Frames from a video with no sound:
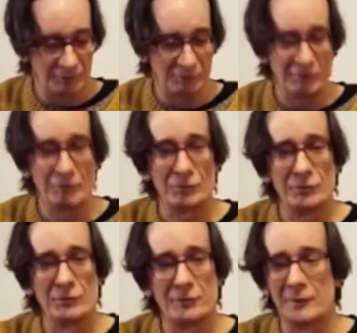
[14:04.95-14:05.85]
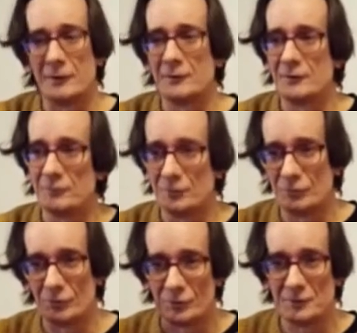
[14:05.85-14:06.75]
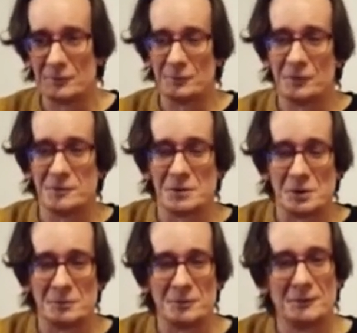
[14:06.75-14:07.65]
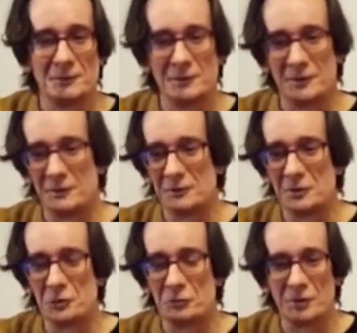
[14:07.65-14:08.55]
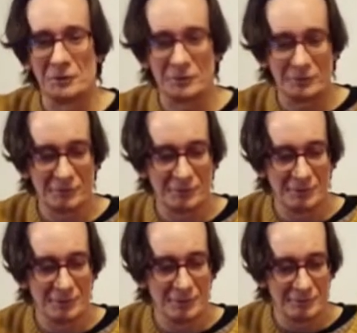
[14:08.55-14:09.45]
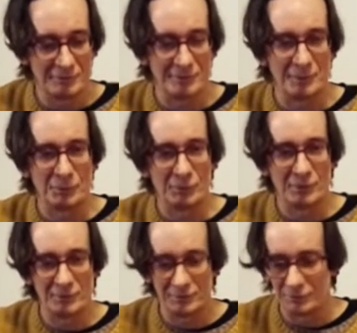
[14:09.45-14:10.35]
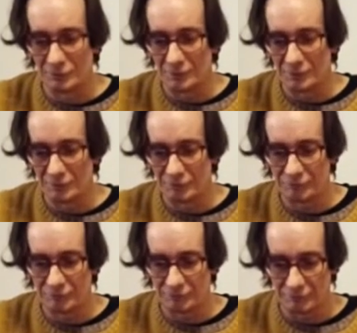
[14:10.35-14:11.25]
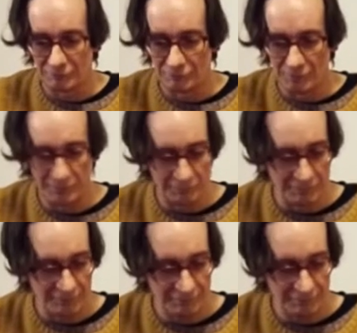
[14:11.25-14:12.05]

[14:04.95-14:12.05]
If you've never done something like this before, it takes a bit of time to get it in your fingers to separate the two kind of rhythms.